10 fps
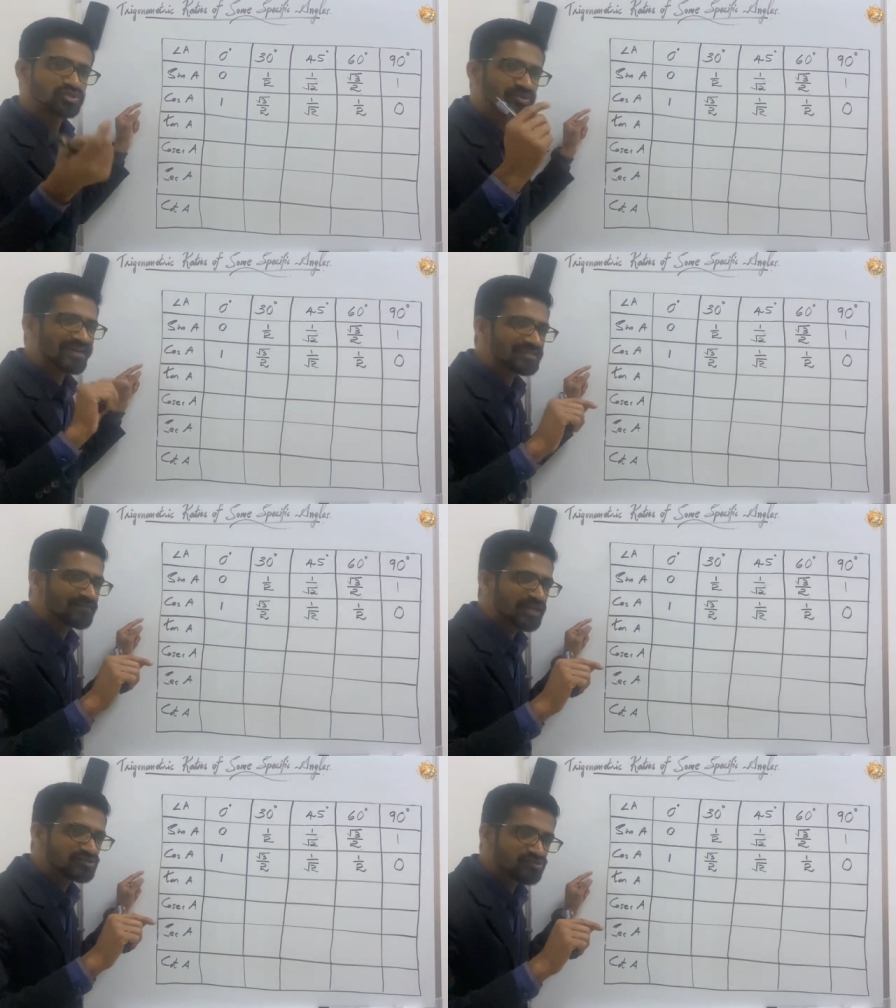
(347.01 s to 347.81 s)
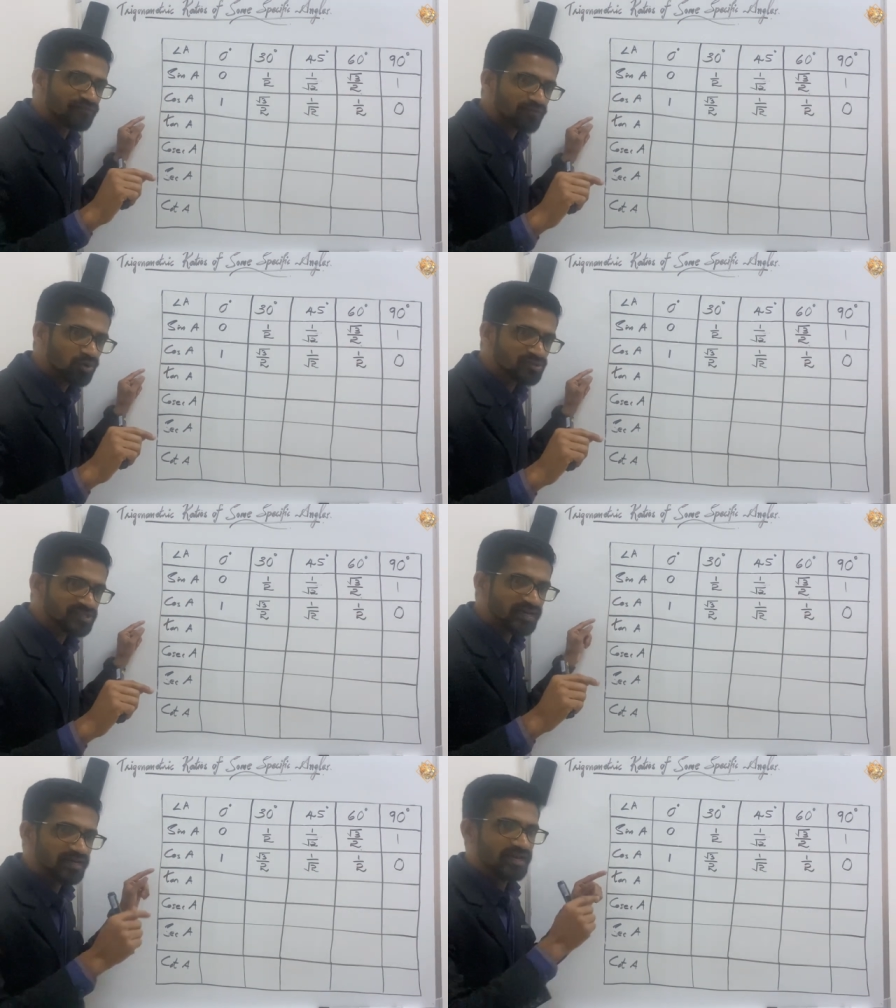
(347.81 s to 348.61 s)
To get the values of cos
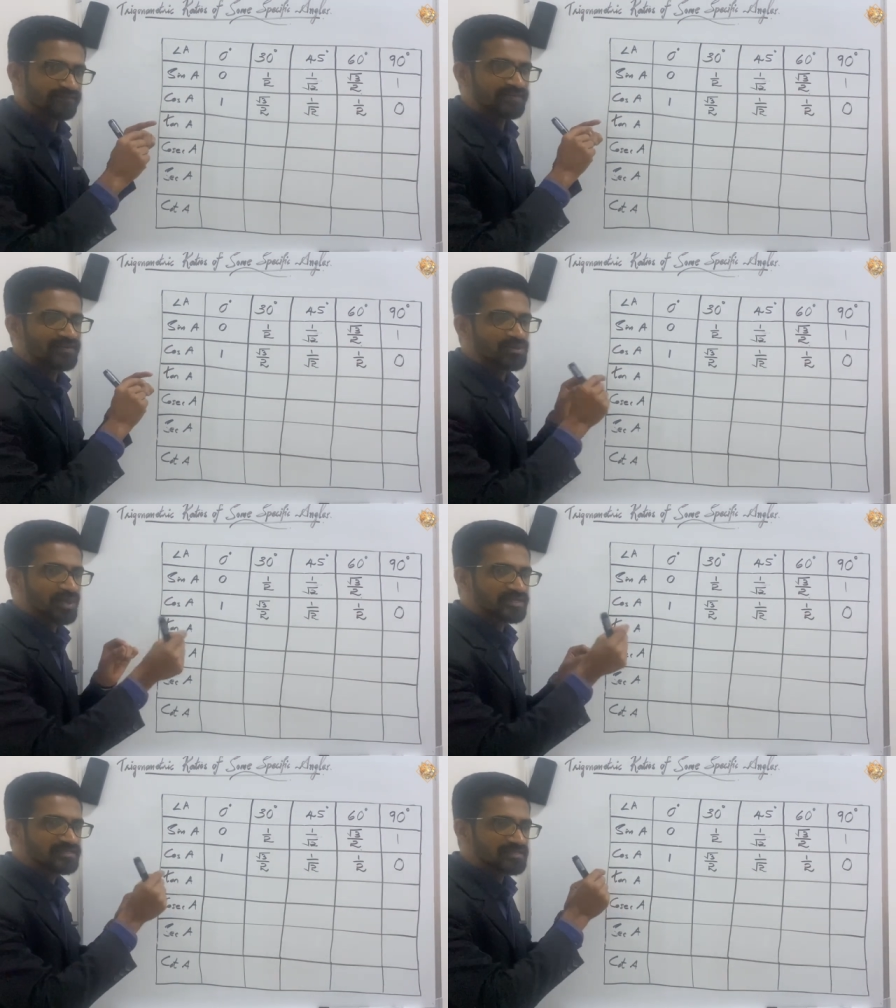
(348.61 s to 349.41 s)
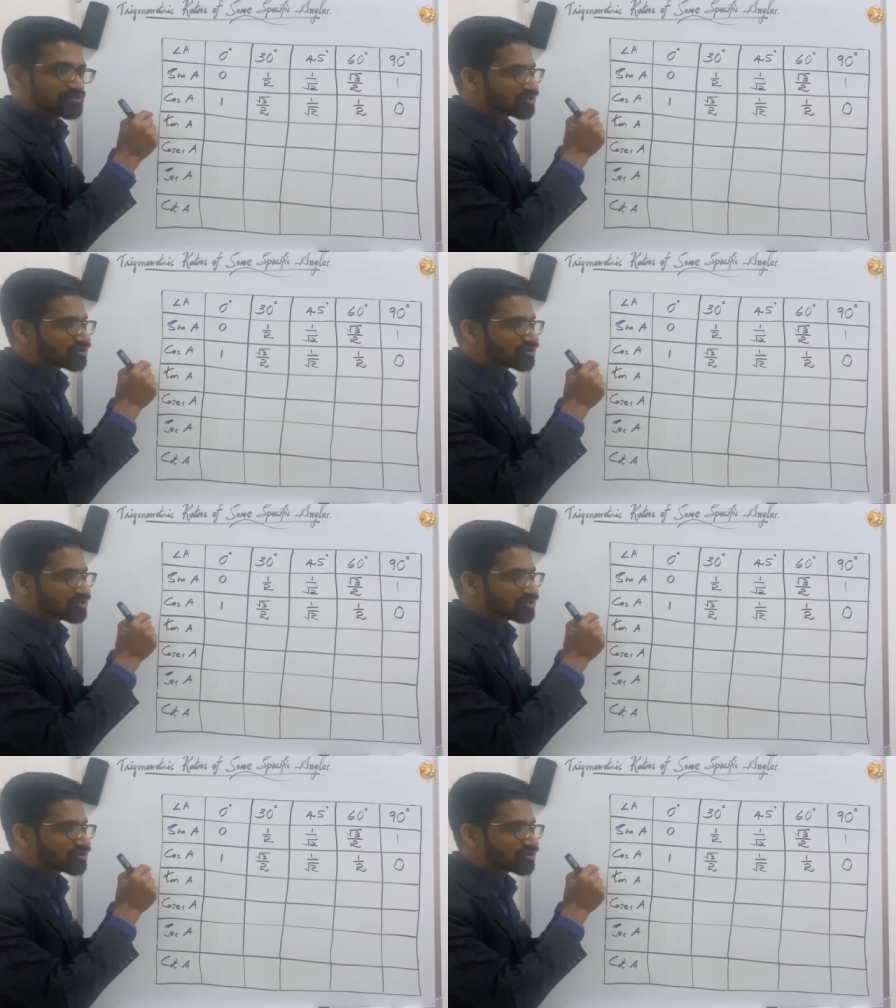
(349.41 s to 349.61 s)
A, we will write